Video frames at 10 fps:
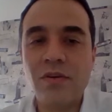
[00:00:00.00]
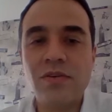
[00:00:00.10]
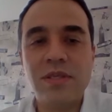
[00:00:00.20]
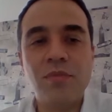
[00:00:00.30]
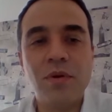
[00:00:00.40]

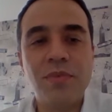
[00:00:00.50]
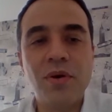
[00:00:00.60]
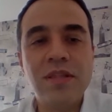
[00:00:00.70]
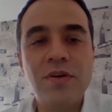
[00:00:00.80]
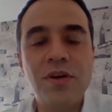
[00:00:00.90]
wind
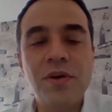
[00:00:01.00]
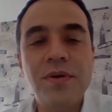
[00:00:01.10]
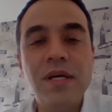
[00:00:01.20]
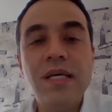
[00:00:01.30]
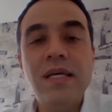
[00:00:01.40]

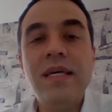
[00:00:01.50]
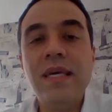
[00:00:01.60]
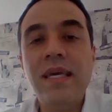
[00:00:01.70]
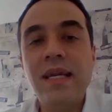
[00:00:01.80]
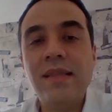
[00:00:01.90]
energy
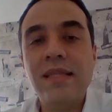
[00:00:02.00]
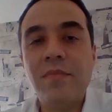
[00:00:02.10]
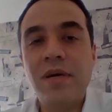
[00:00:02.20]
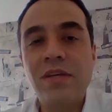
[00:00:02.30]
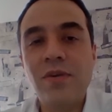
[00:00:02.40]

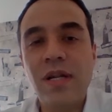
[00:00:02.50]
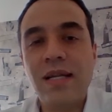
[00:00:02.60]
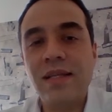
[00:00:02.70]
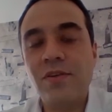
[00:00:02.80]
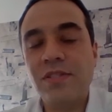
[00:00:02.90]
option